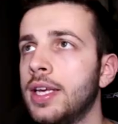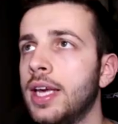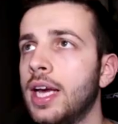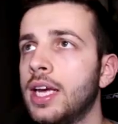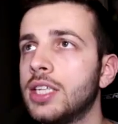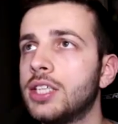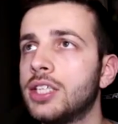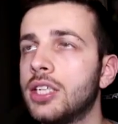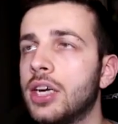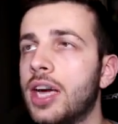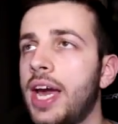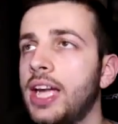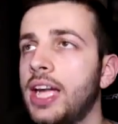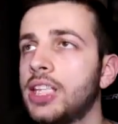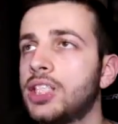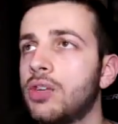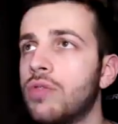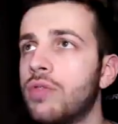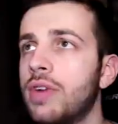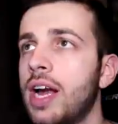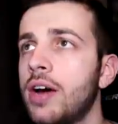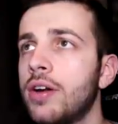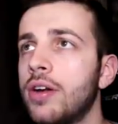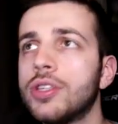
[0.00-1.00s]
Yes, okay, so
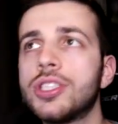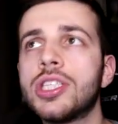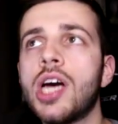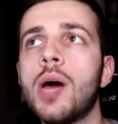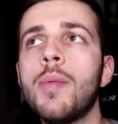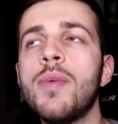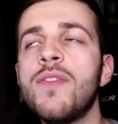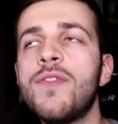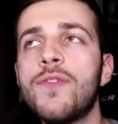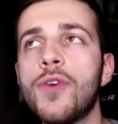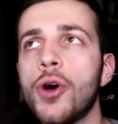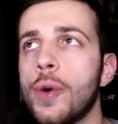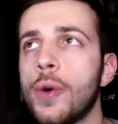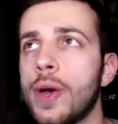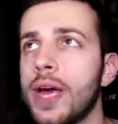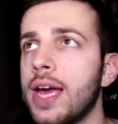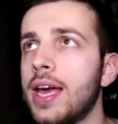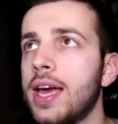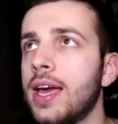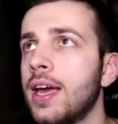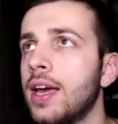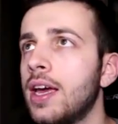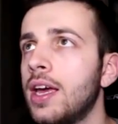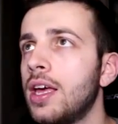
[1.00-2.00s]
Ronaldo's coming through
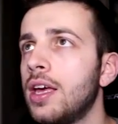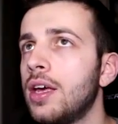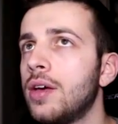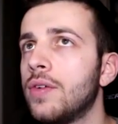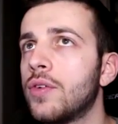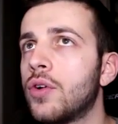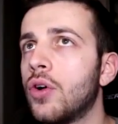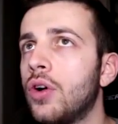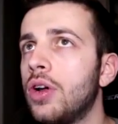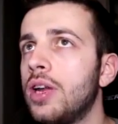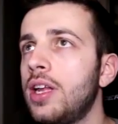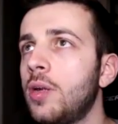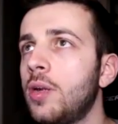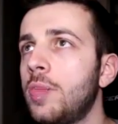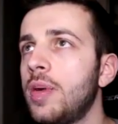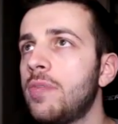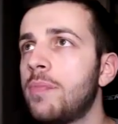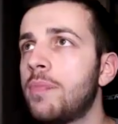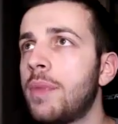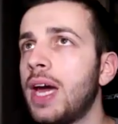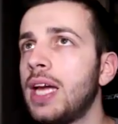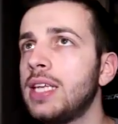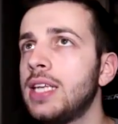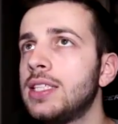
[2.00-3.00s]
here. We've got a little bit of
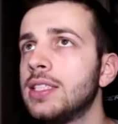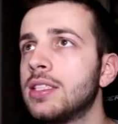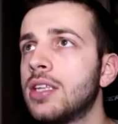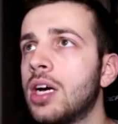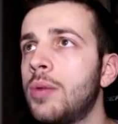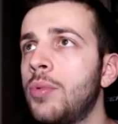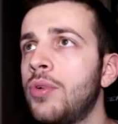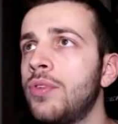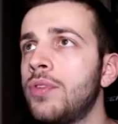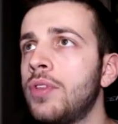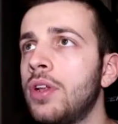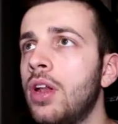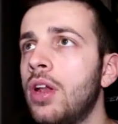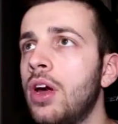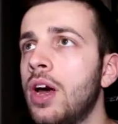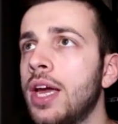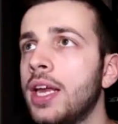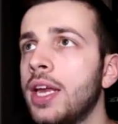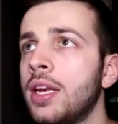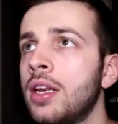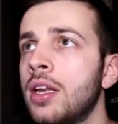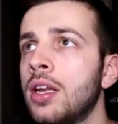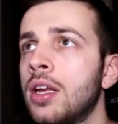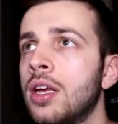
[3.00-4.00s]
pace. He's come off the
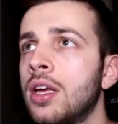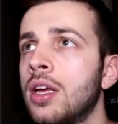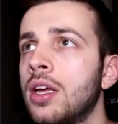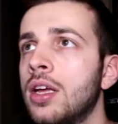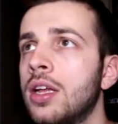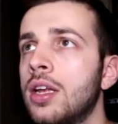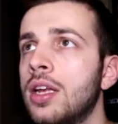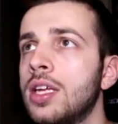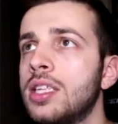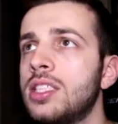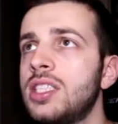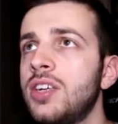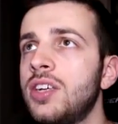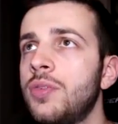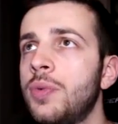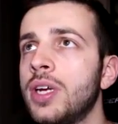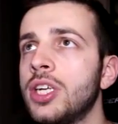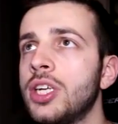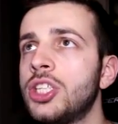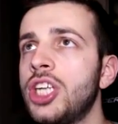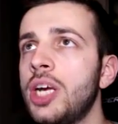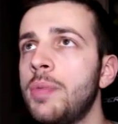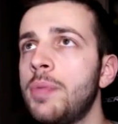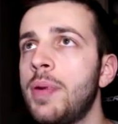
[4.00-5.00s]
line. Let's see if we can
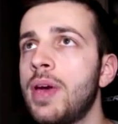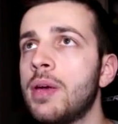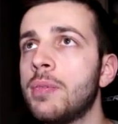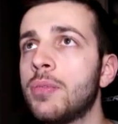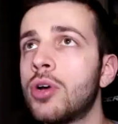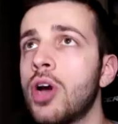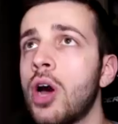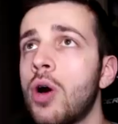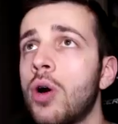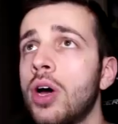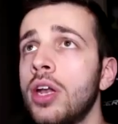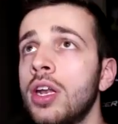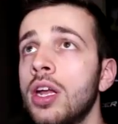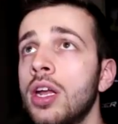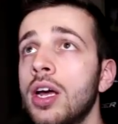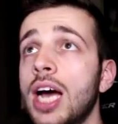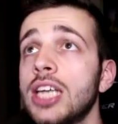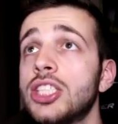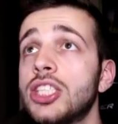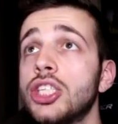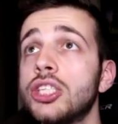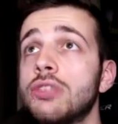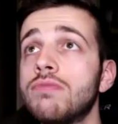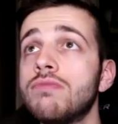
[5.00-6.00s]
chip him. Go on.
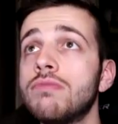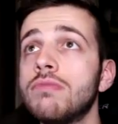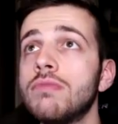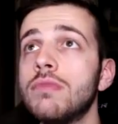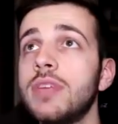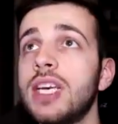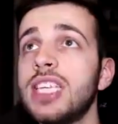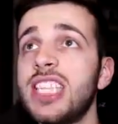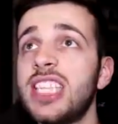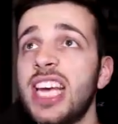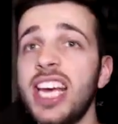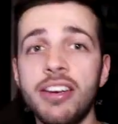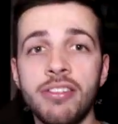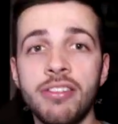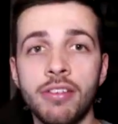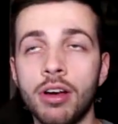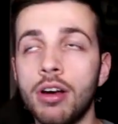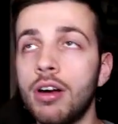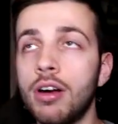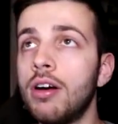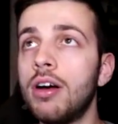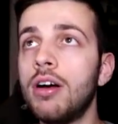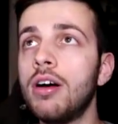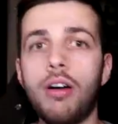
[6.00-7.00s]
It's in.
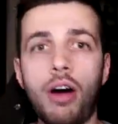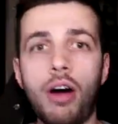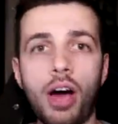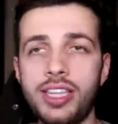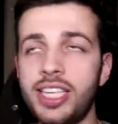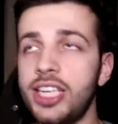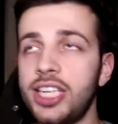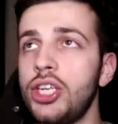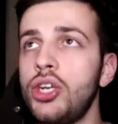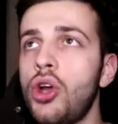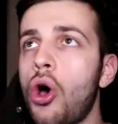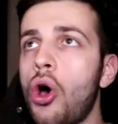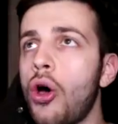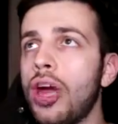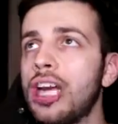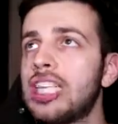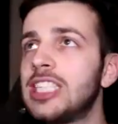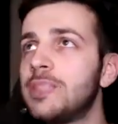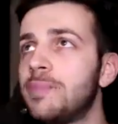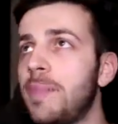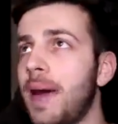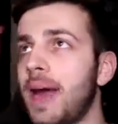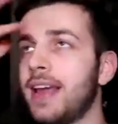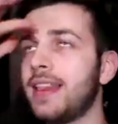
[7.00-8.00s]
I did not
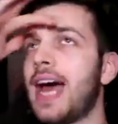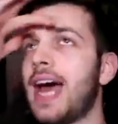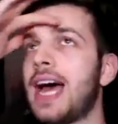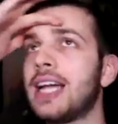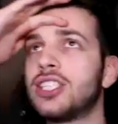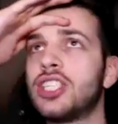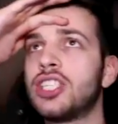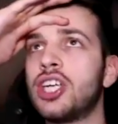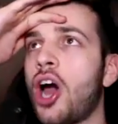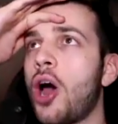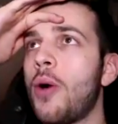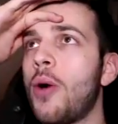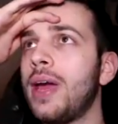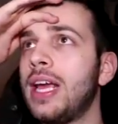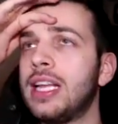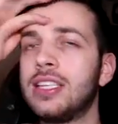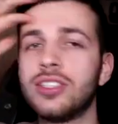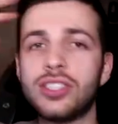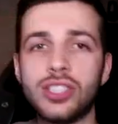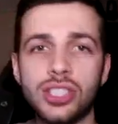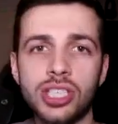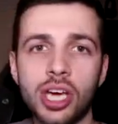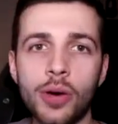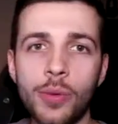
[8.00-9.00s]
expect that to go in
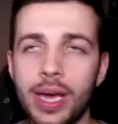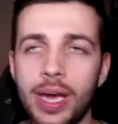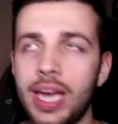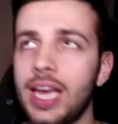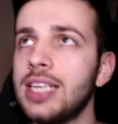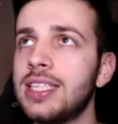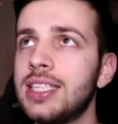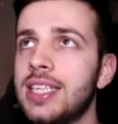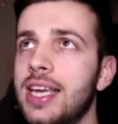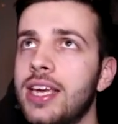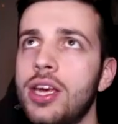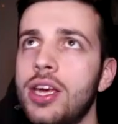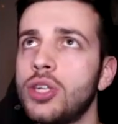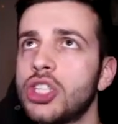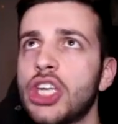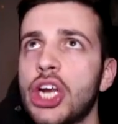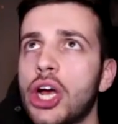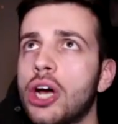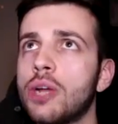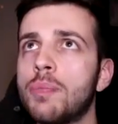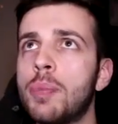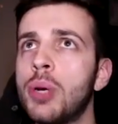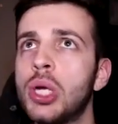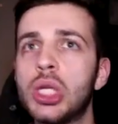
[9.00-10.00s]
so easily. Usually
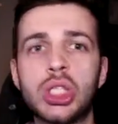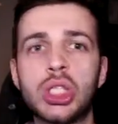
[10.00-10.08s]
I put